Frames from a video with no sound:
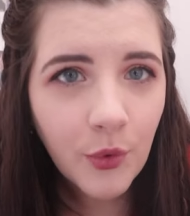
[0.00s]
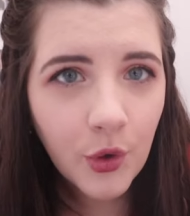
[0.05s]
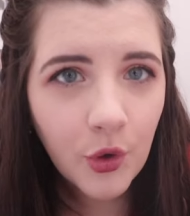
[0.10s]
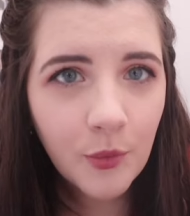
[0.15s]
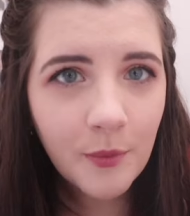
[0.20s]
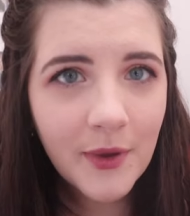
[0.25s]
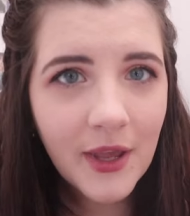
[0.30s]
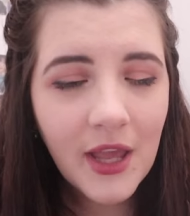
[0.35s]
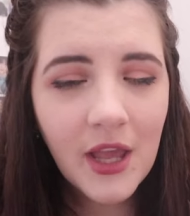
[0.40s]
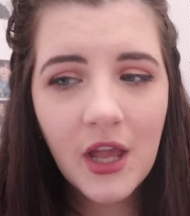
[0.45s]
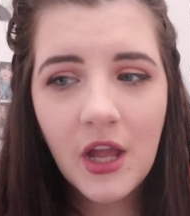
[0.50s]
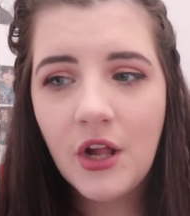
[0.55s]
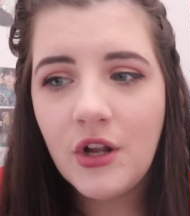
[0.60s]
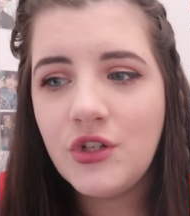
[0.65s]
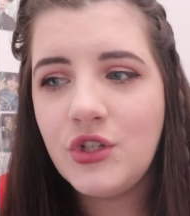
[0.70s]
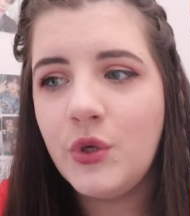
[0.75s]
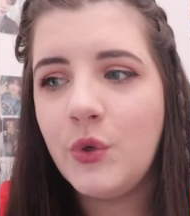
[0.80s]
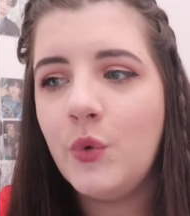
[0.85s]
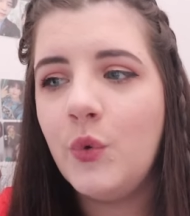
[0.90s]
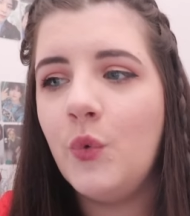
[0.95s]
room
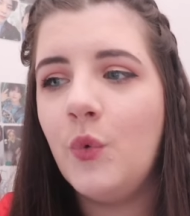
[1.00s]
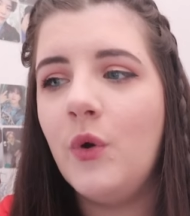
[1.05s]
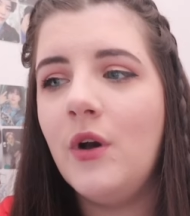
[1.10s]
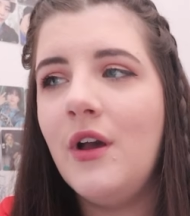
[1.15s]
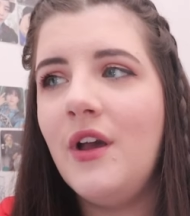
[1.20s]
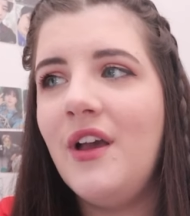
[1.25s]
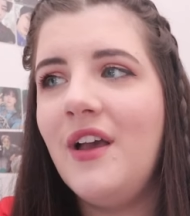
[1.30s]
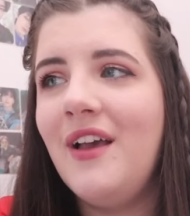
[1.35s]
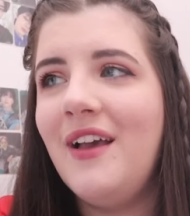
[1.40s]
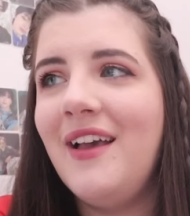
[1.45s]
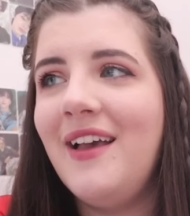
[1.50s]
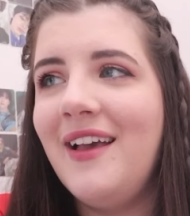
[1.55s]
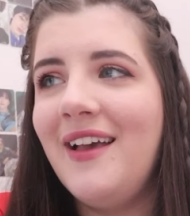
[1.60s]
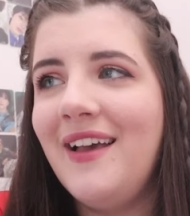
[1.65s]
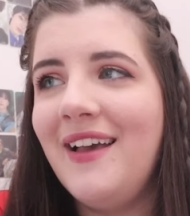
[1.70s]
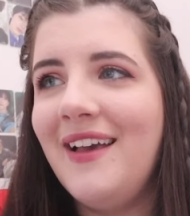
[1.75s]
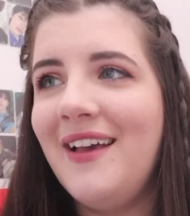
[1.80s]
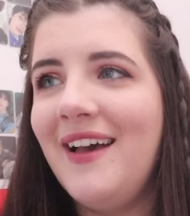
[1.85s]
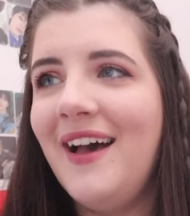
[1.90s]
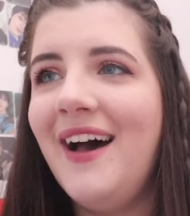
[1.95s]
to
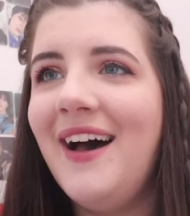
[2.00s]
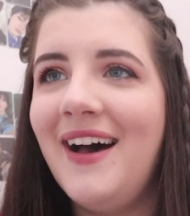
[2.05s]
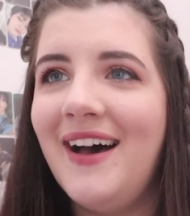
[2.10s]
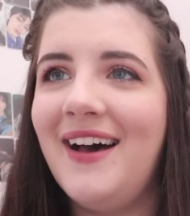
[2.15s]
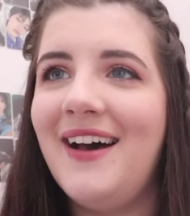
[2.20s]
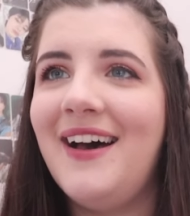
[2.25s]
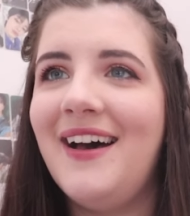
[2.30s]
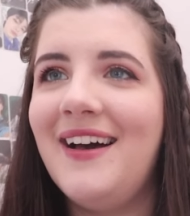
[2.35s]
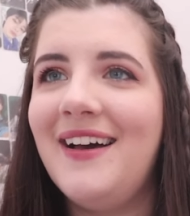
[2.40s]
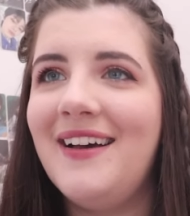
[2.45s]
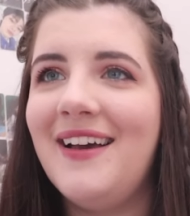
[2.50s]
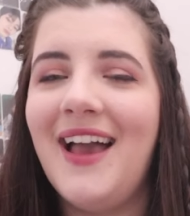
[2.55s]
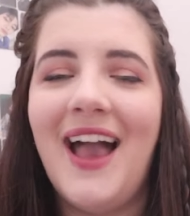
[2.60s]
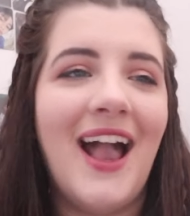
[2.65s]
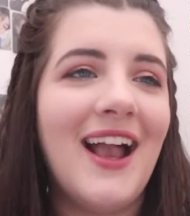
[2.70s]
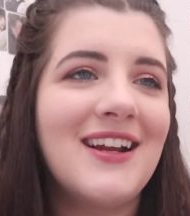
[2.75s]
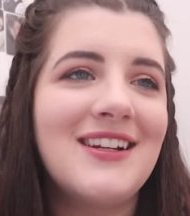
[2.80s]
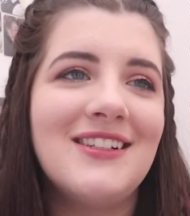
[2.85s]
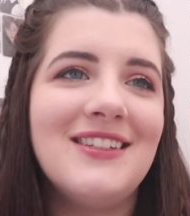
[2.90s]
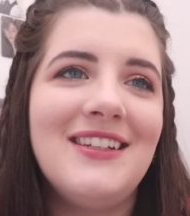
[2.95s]

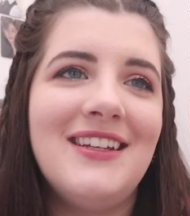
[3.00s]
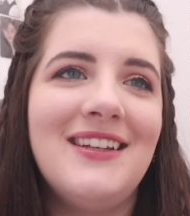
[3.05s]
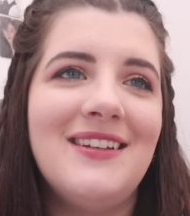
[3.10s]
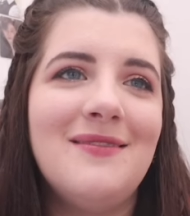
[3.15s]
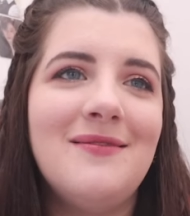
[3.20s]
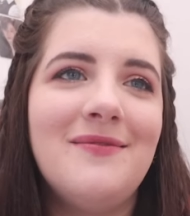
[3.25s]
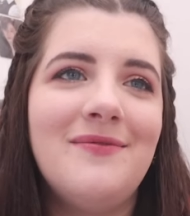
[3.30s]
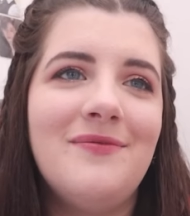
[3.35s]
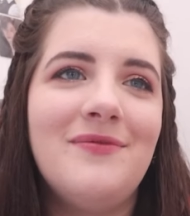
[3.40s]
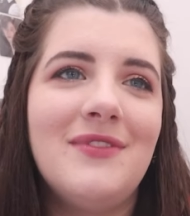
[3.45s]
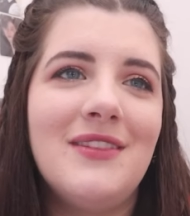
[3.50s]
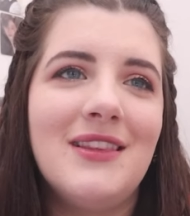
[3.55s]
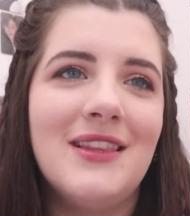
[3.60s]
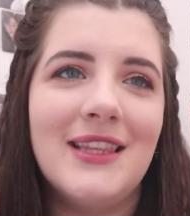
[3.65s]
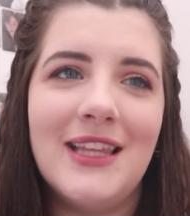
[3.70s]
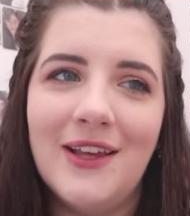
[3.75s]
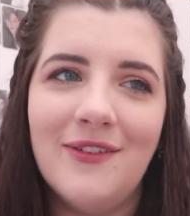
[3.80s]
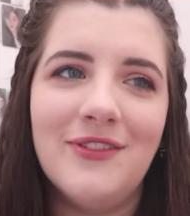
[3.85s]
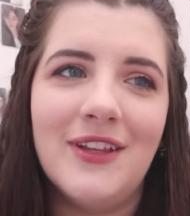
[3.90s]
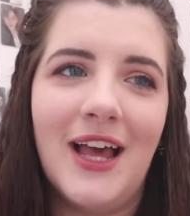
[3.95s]
actually
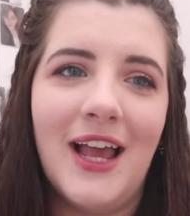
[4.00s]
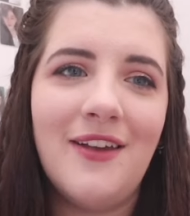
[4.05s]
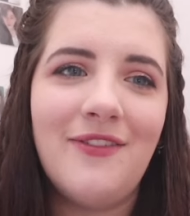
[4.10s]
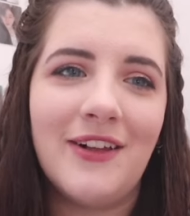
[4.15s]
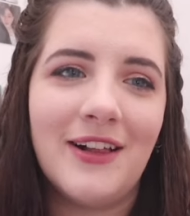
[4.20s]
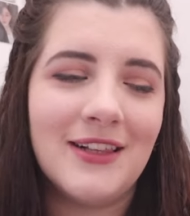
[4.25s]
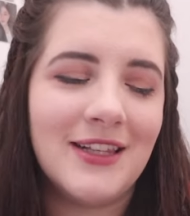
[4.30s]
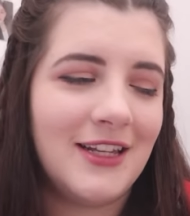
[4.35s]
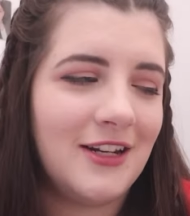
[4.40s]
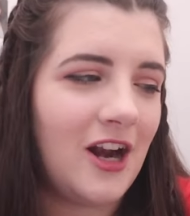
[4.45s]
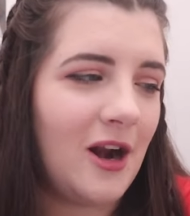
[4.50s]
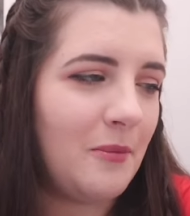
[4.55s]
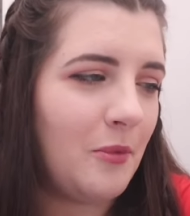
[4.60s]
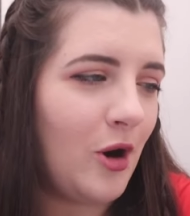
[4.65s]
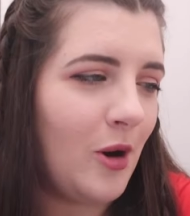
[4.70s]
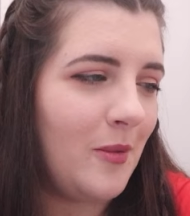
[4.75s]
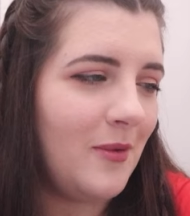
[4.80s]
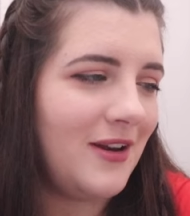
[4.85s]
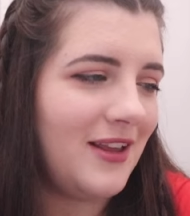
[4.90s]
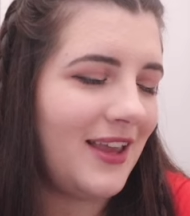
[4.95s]
live life and clean our
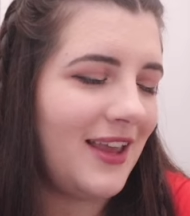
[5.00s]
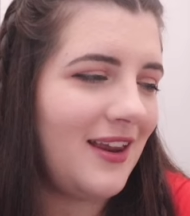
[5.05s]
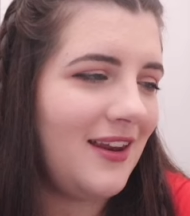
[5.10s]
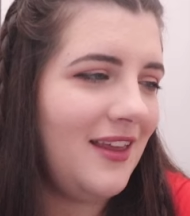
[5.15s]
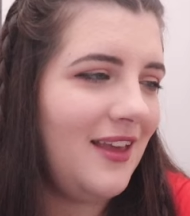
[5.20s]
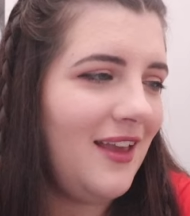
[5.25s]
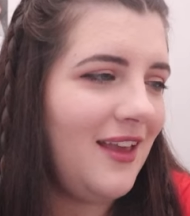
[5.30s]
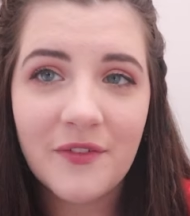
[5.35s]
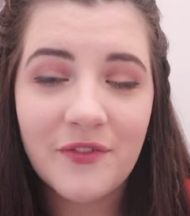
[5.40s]
apartment again.